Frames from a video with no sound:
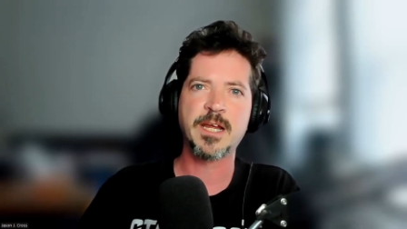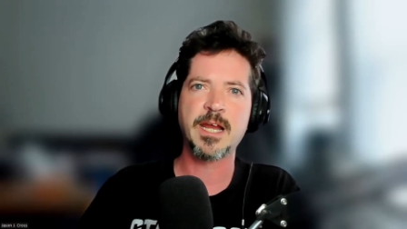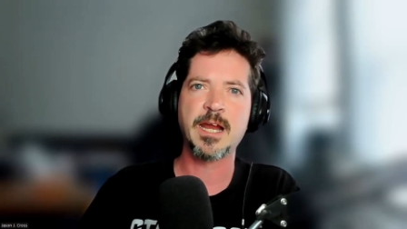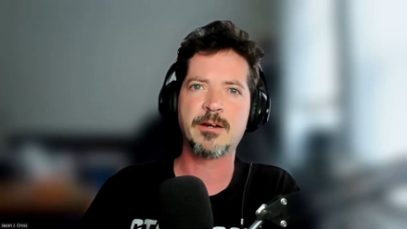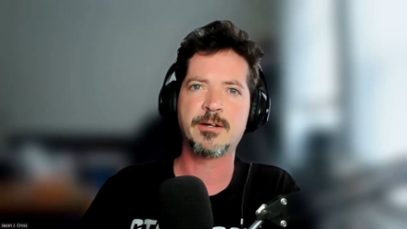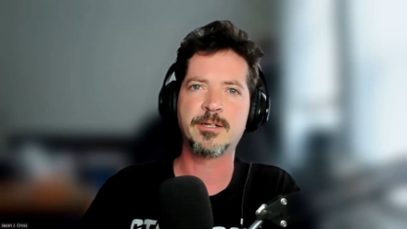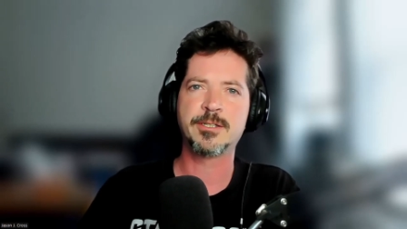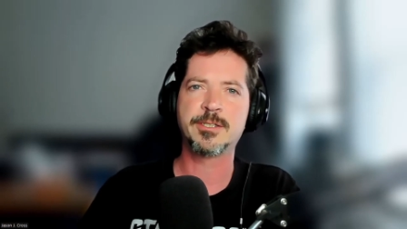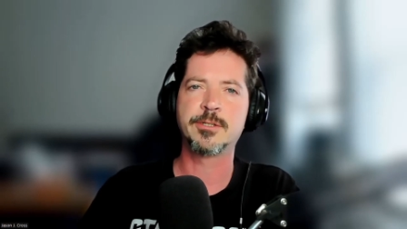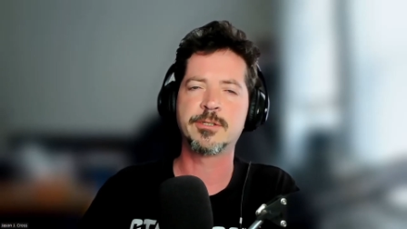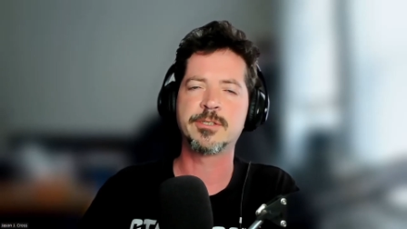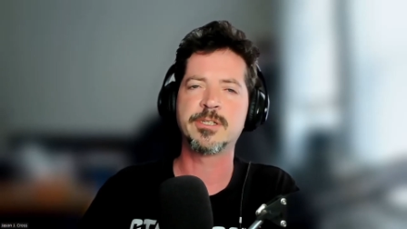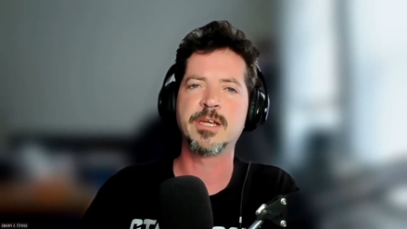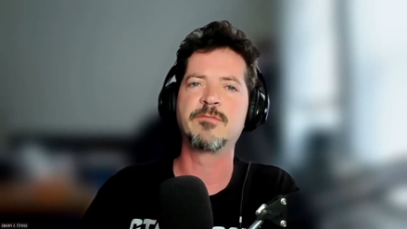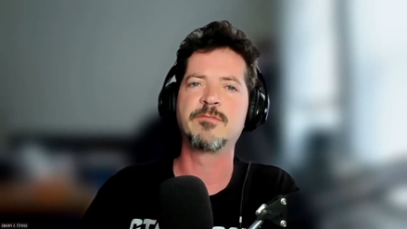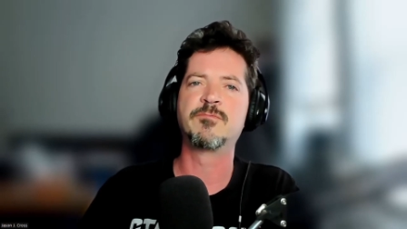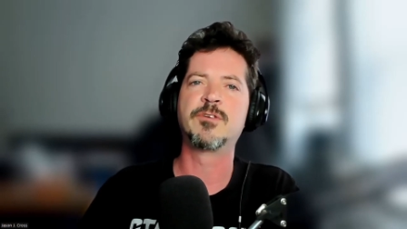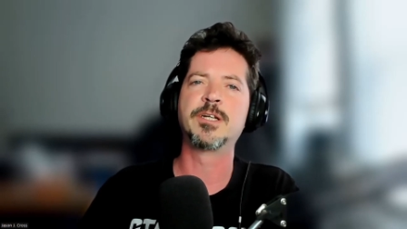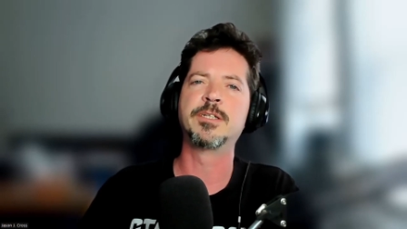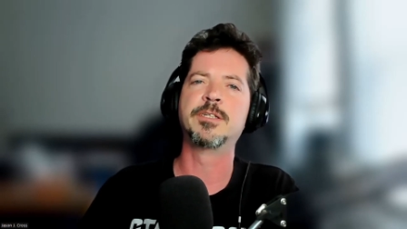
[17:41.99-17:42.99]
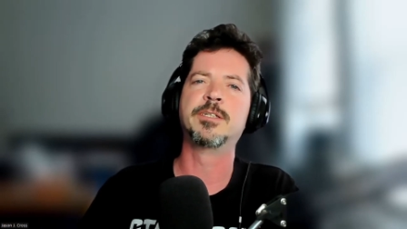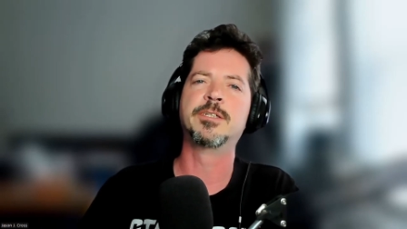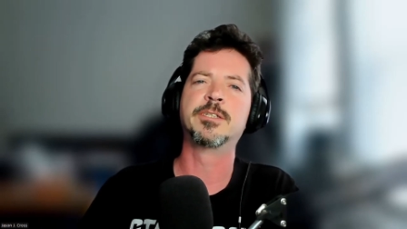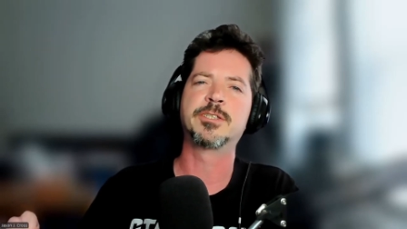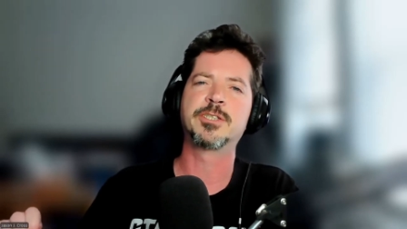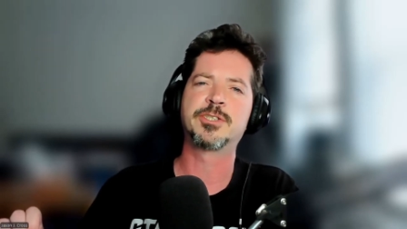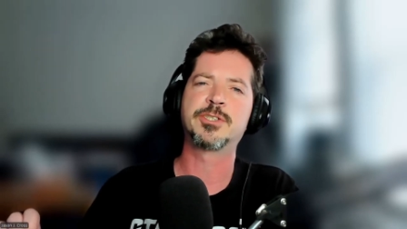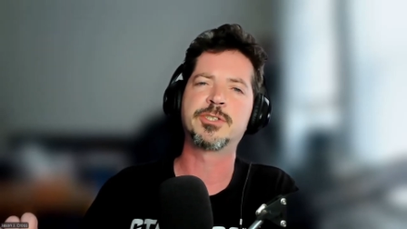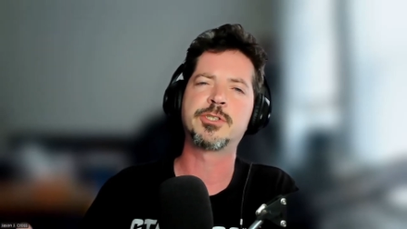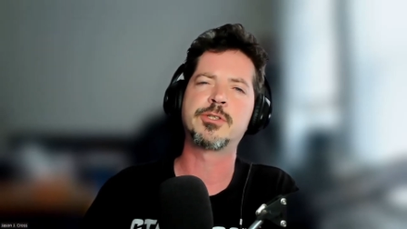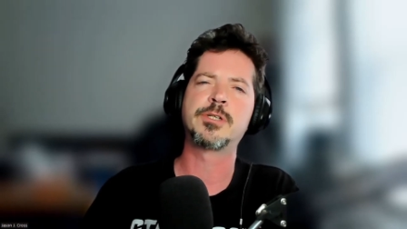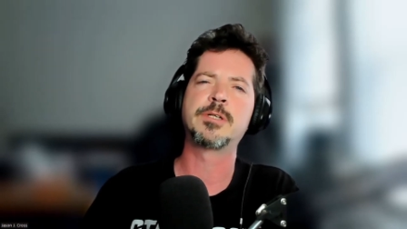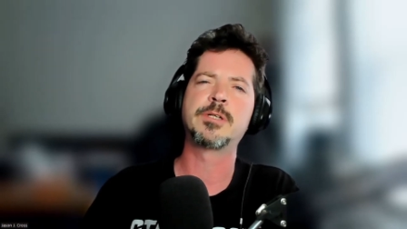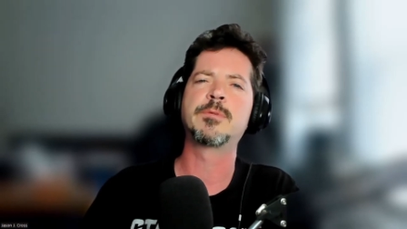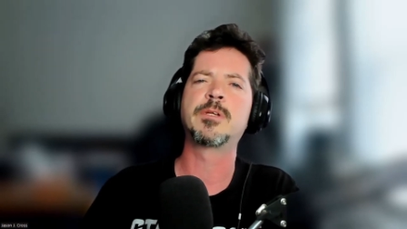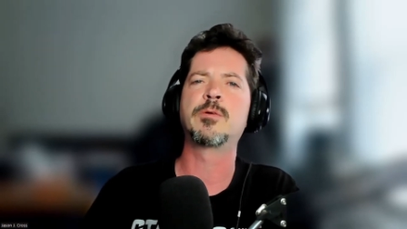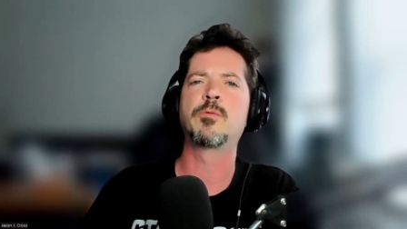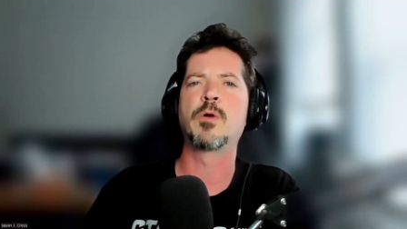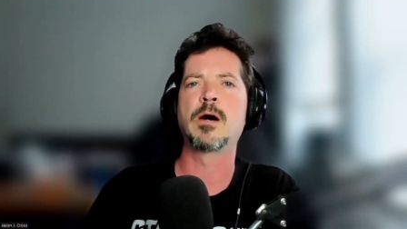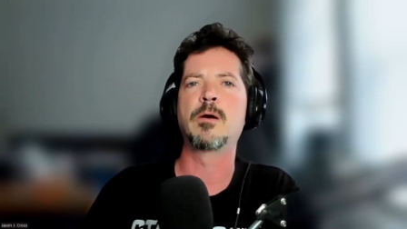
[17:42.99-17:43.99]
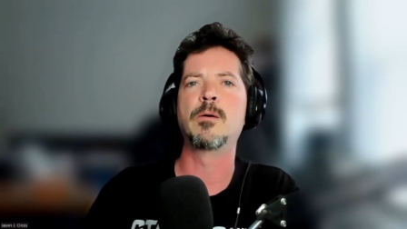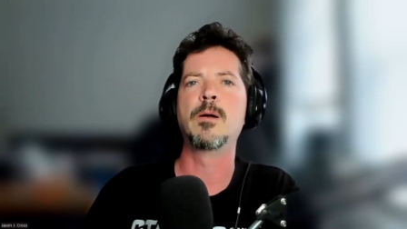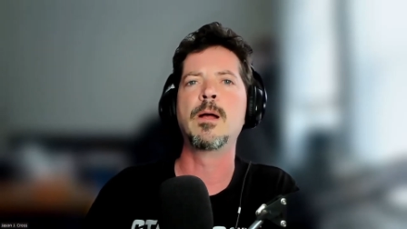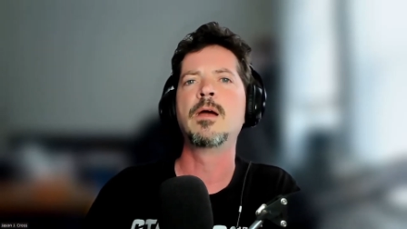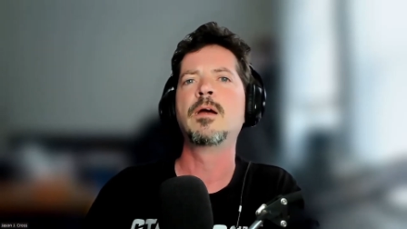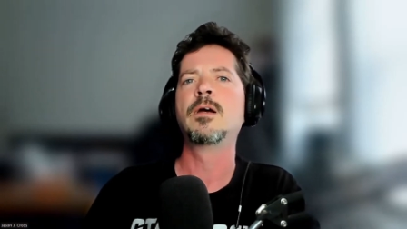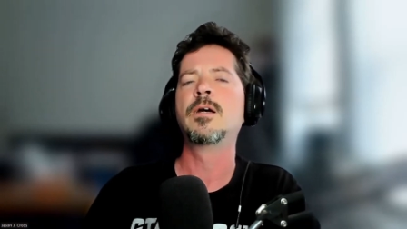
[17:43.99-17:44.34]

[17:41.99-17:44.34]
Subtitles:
characters, and written extremely well.